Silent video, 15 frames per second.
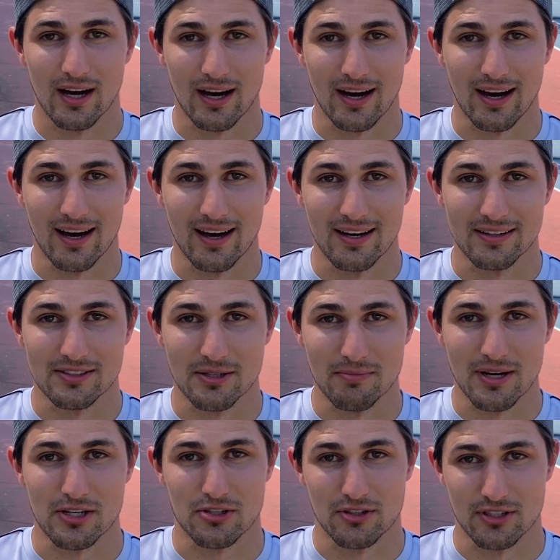to
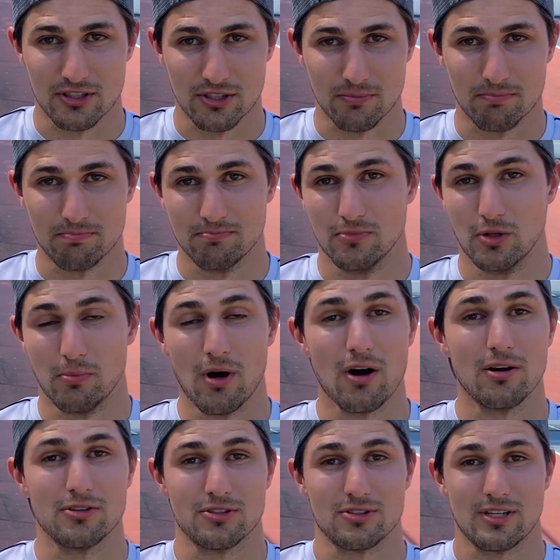make sure that your
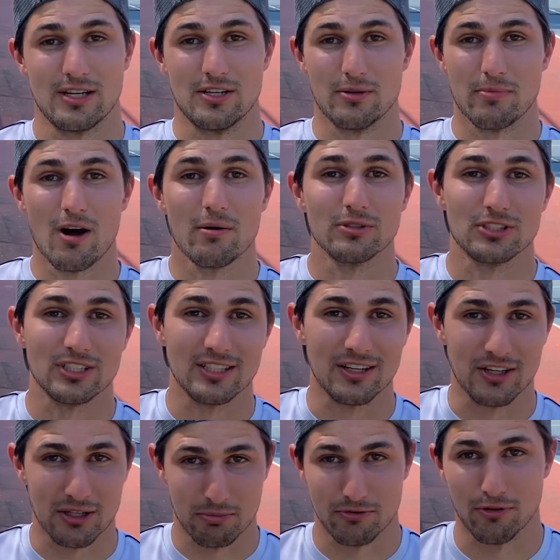balls in your ball machine
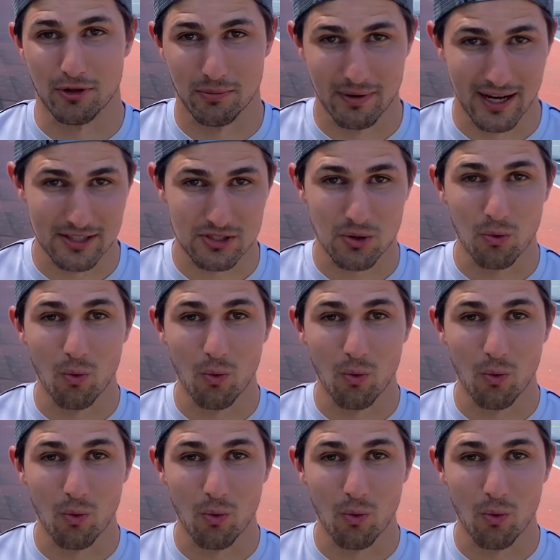are going to perform the best.